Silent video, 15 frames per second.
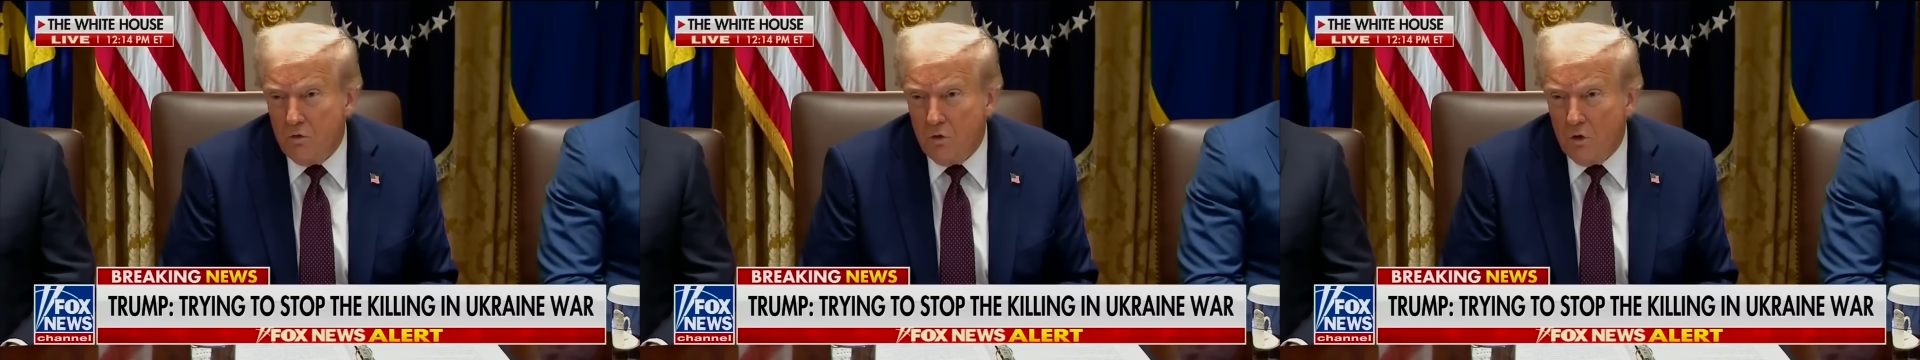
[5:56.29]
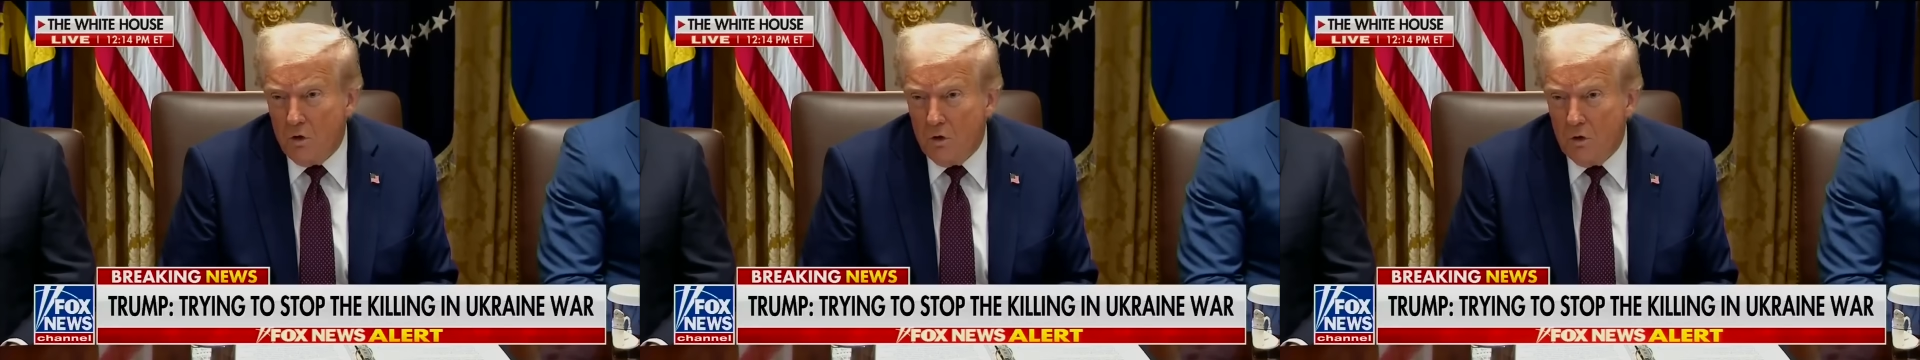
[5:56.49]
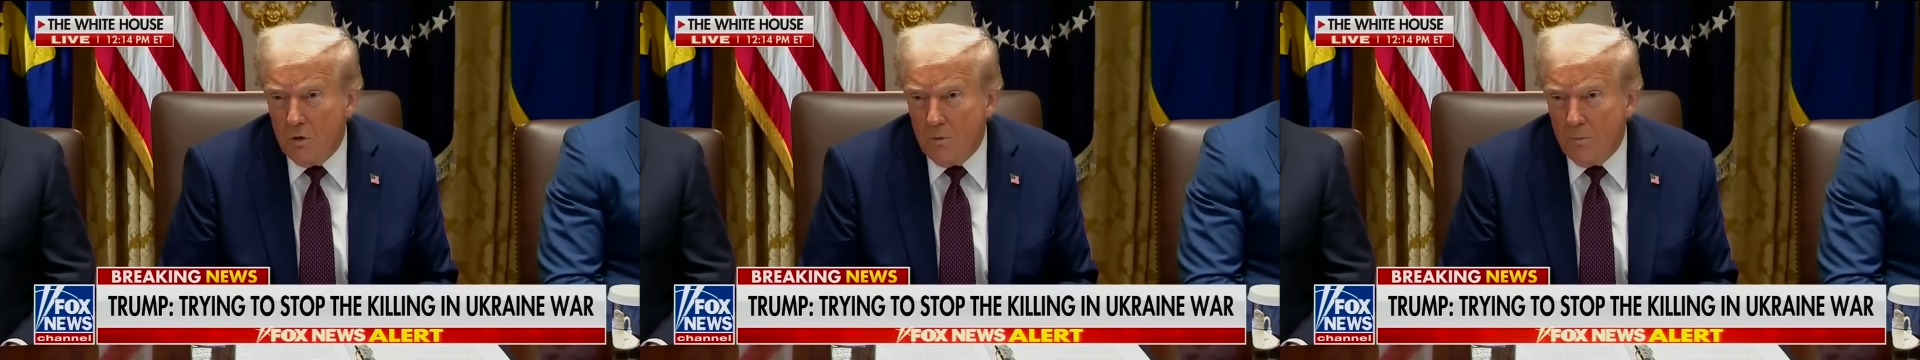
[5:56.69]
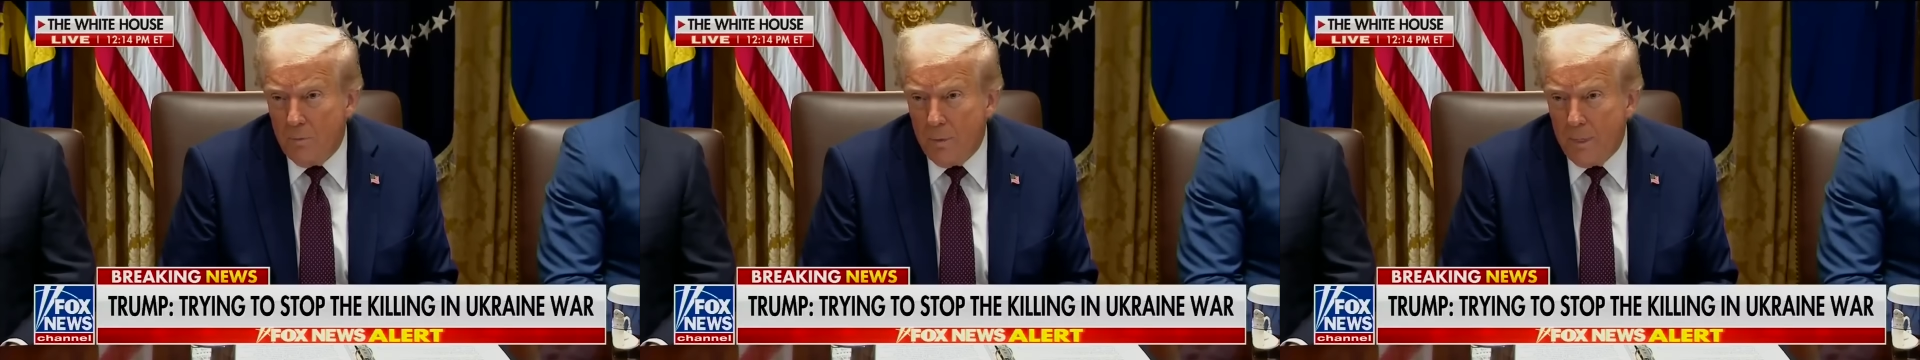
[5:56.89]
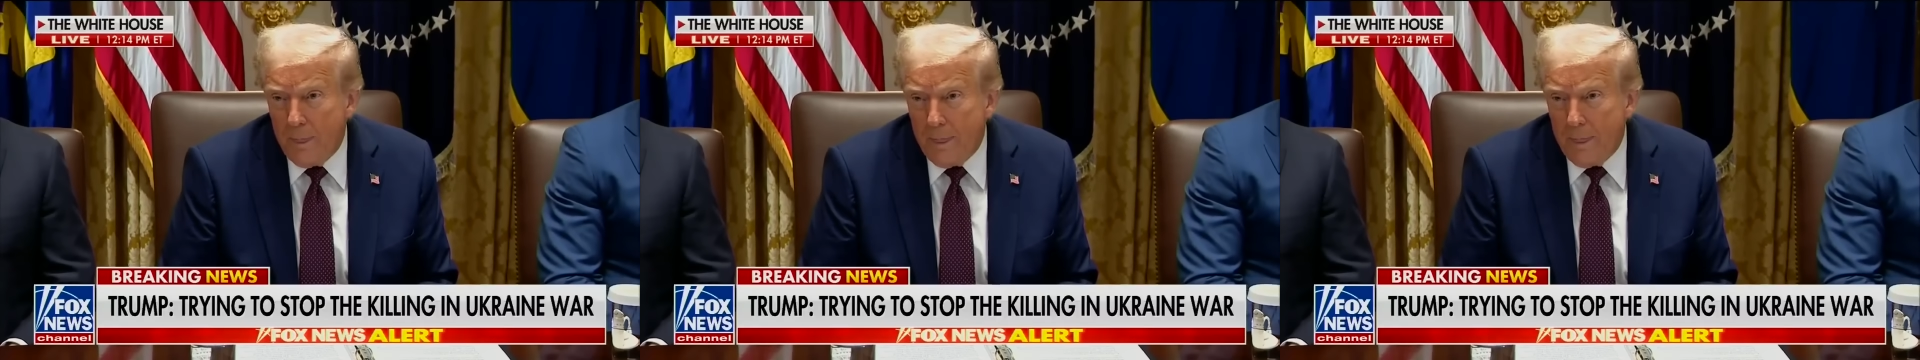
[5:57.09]
for
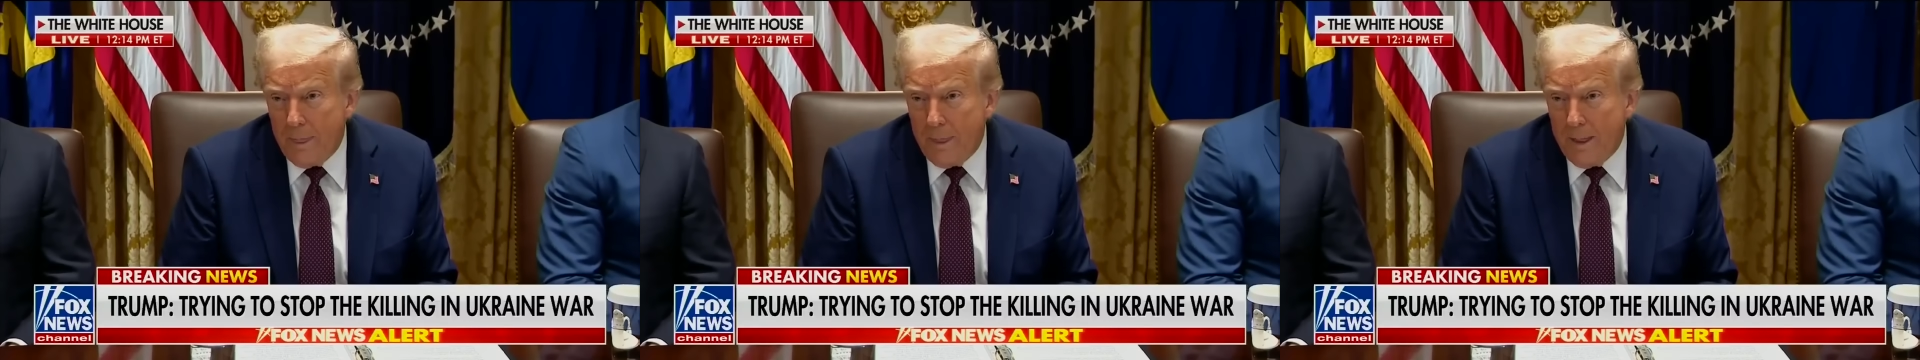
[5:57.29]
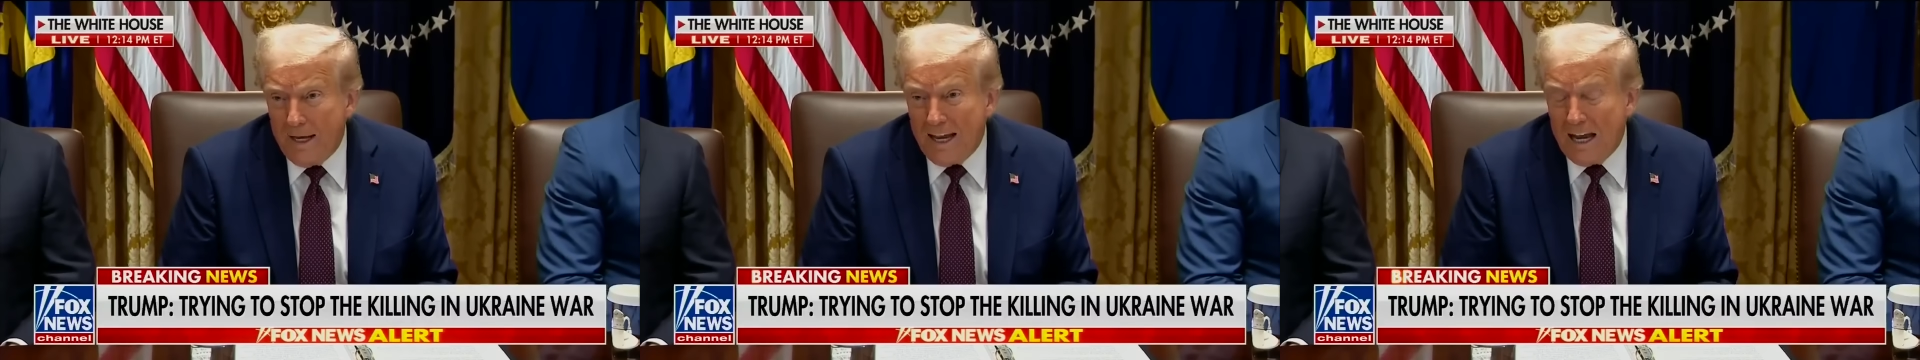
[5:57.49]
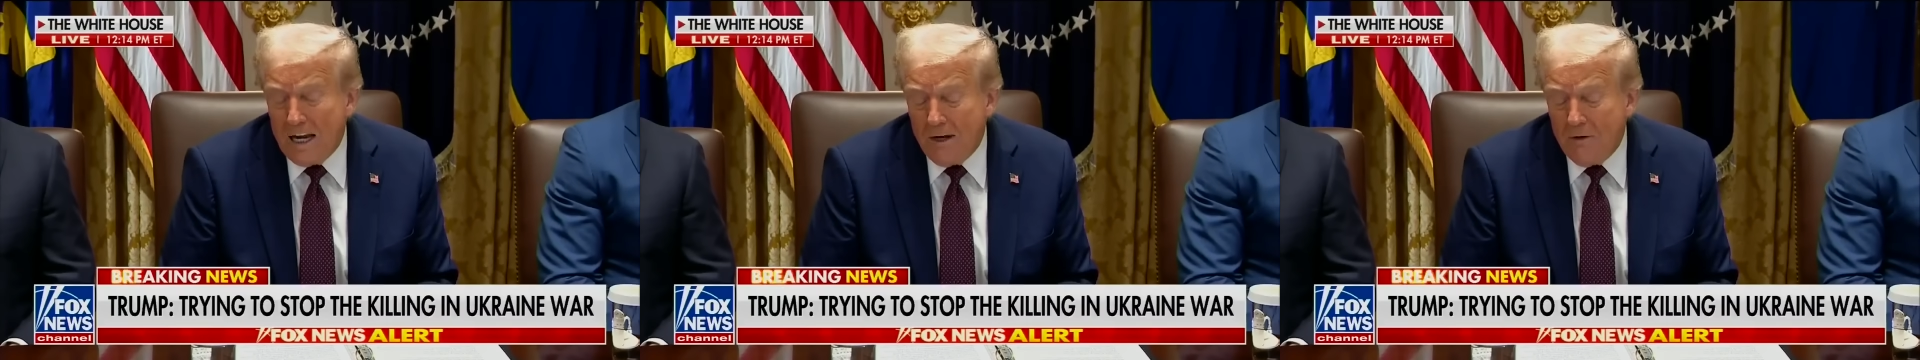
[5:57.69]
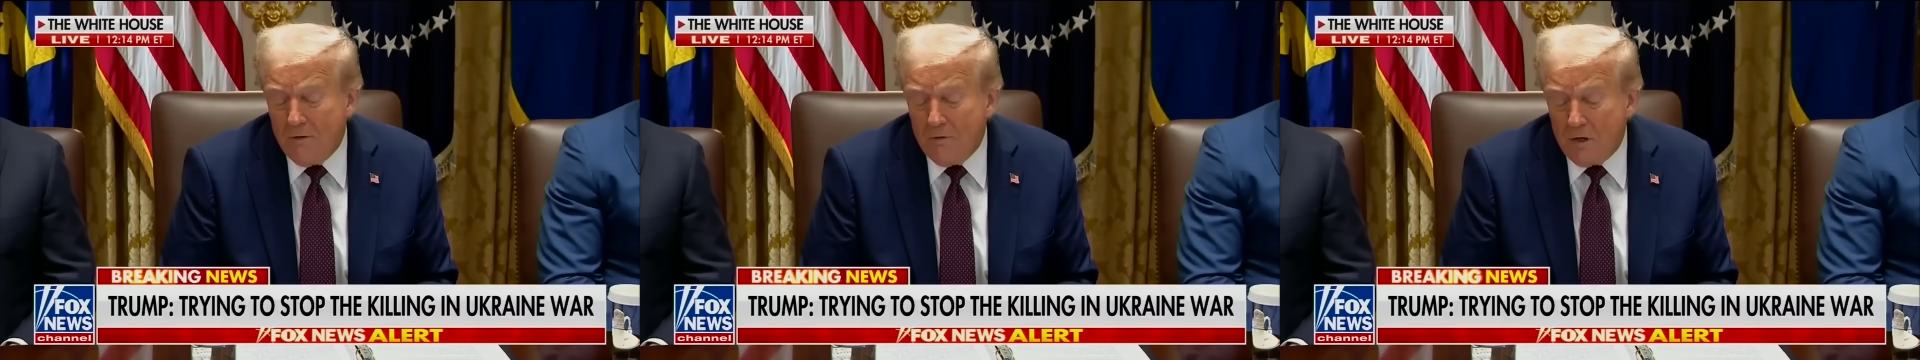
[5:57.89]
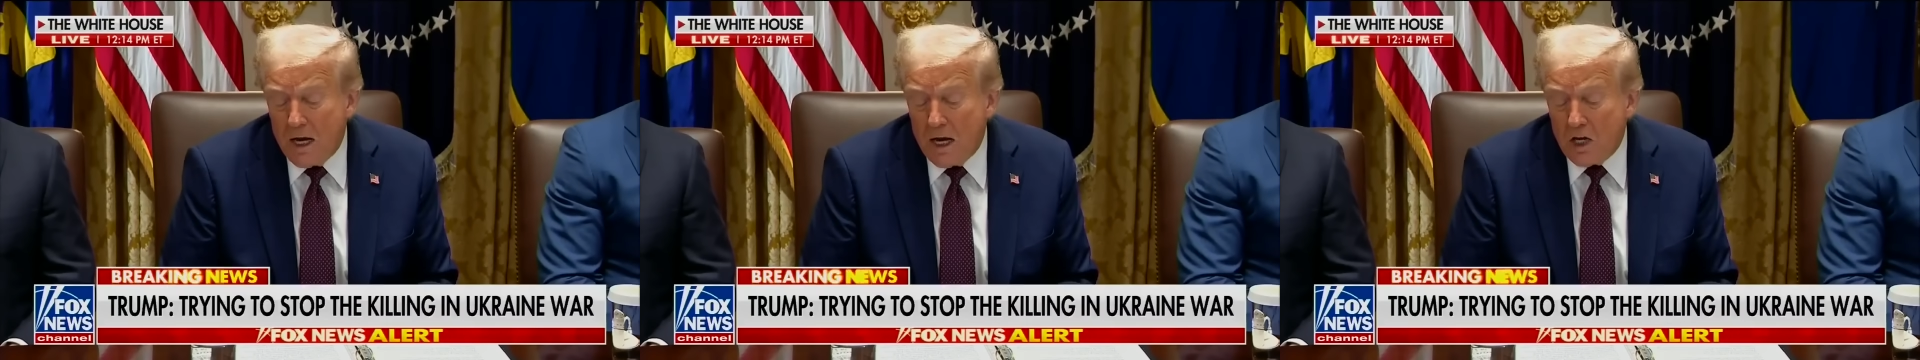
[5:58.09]
a gallon
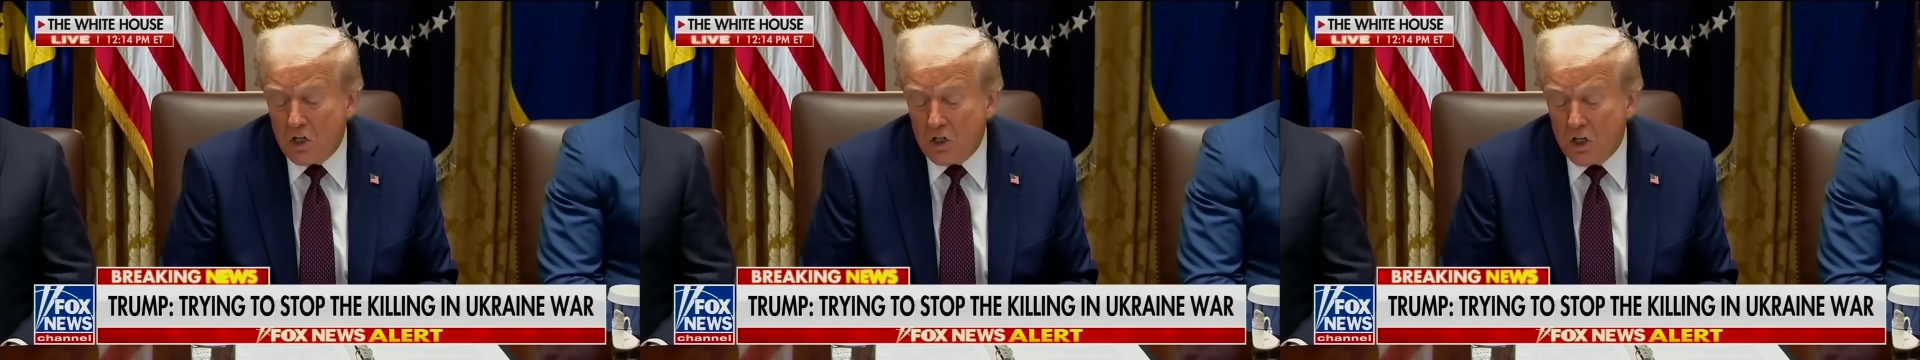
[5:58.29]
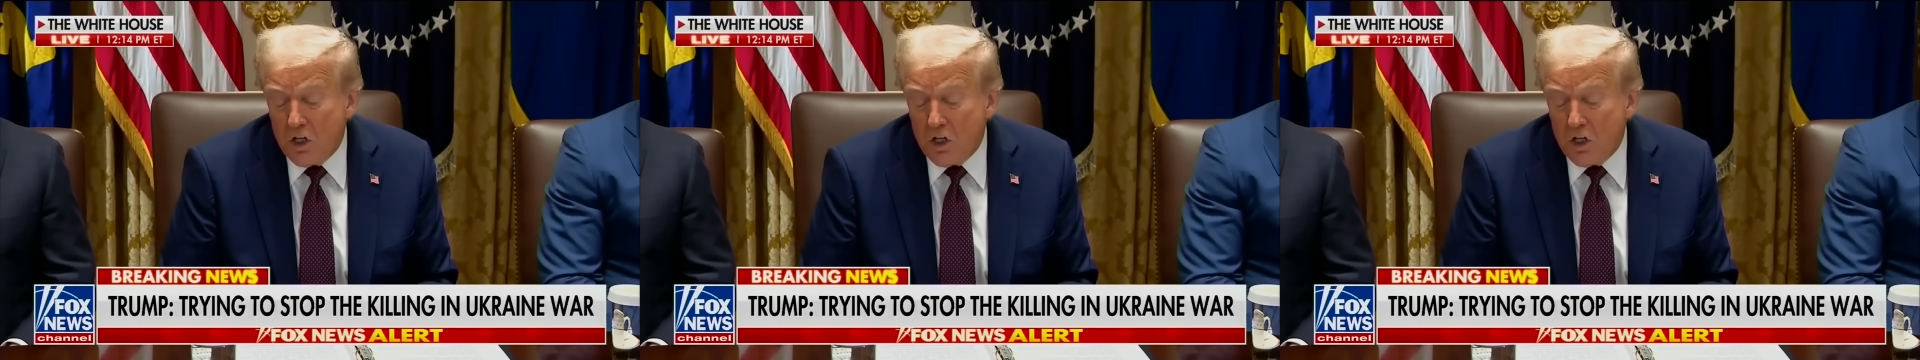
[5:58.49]
of gas.